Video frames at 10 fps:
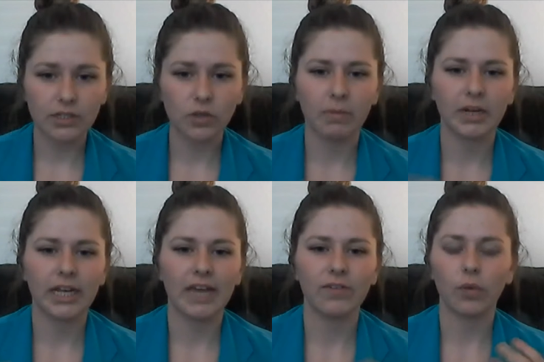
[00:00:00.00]
So I'm going
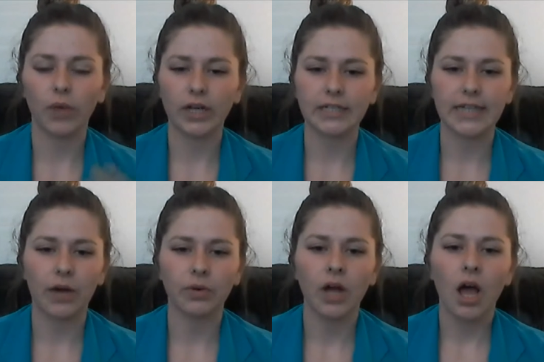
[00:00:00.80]
to give you a
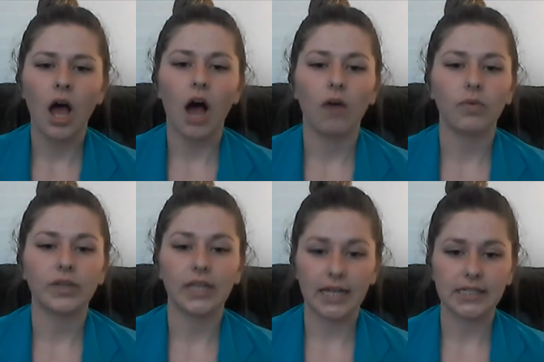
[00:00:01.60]
rundown of
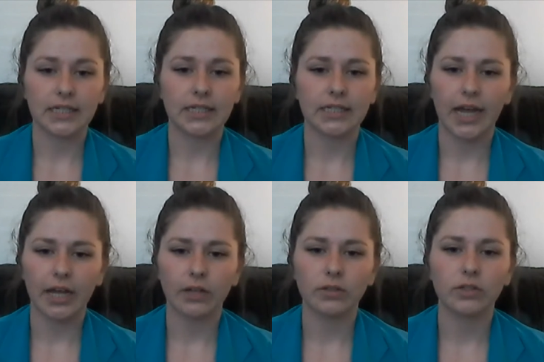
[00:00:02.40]
what the lesson
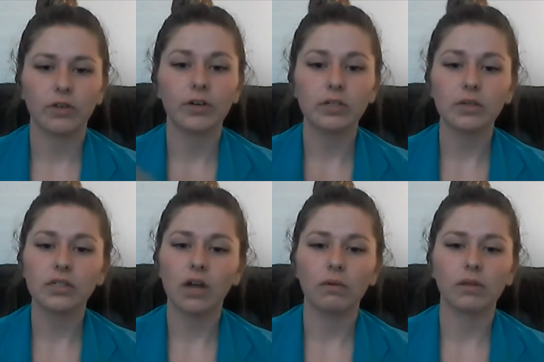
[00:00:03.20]
entailed. So first we
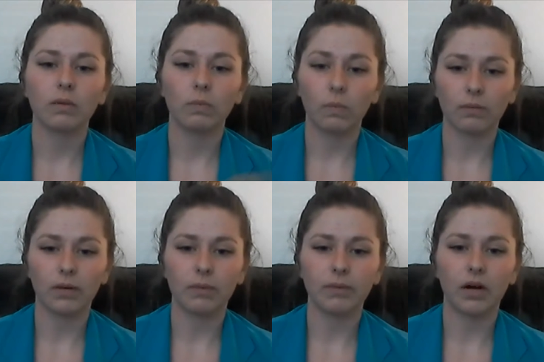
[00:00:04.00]
started with a
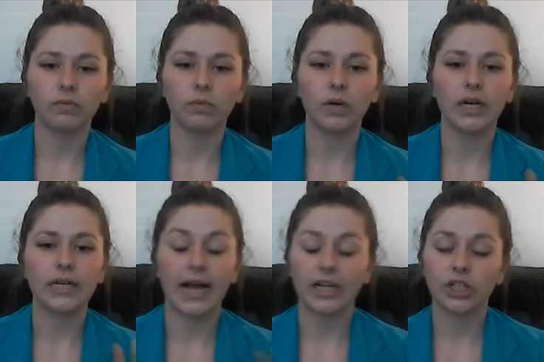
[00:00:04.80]
warm-up of
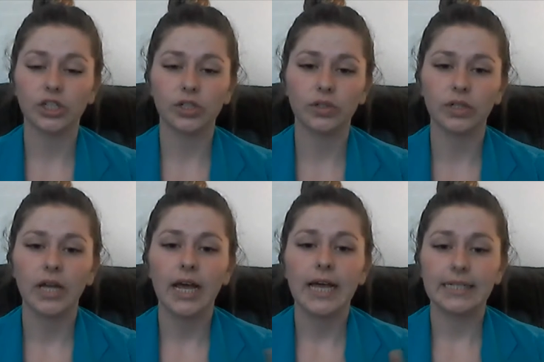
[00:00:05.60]
what National
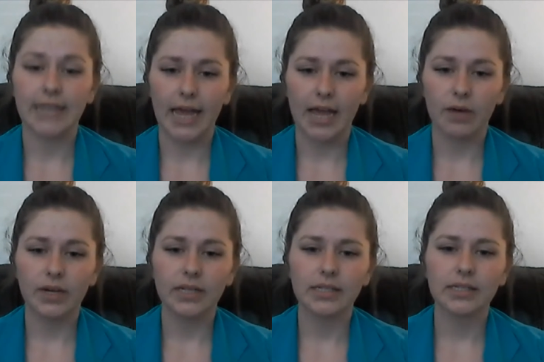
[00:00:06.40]
Day it
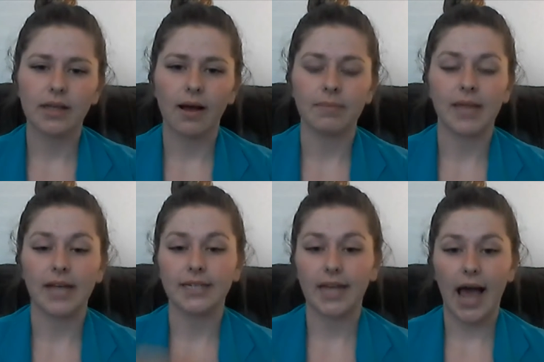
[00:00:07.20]
was. Um,
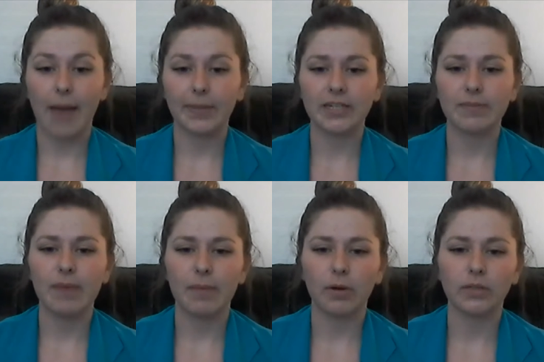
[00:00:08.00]
that day it happened to be
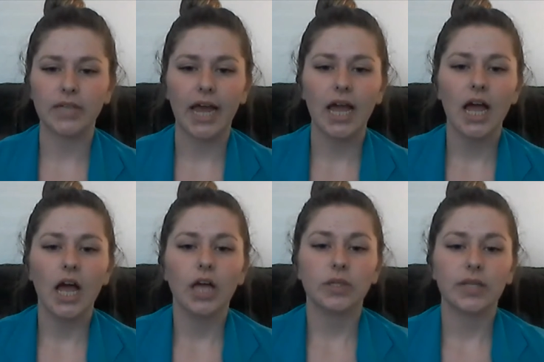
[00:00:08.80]
Memo Day.
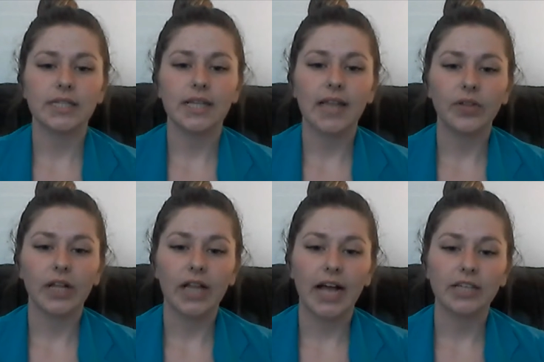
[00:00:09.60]
So this allowed
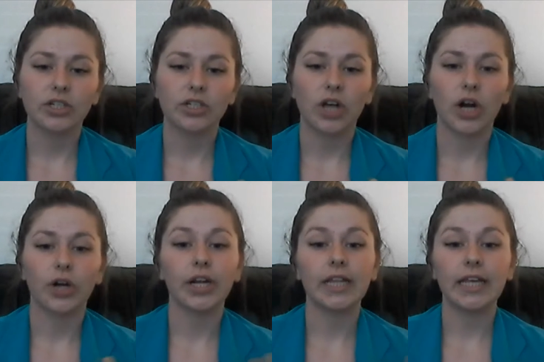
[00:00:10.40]
the class to start
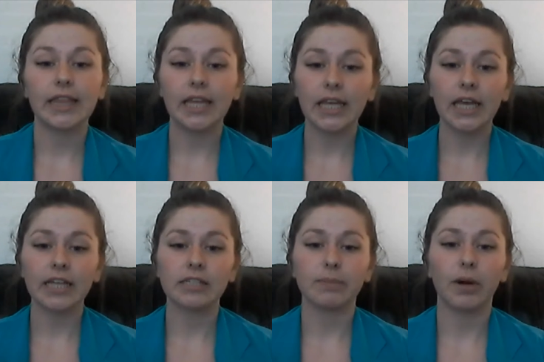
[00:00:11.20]
critically thinking
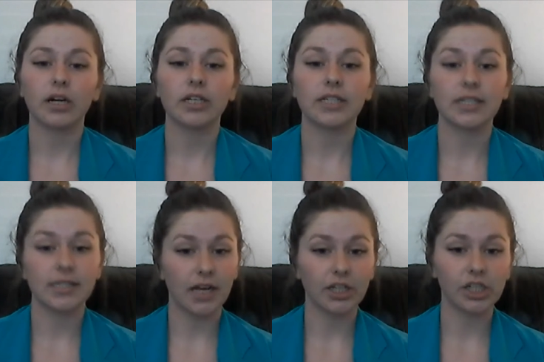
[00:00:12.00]
and spark
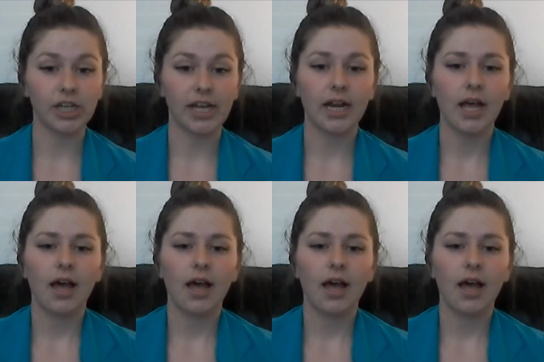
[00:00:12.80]
discussion.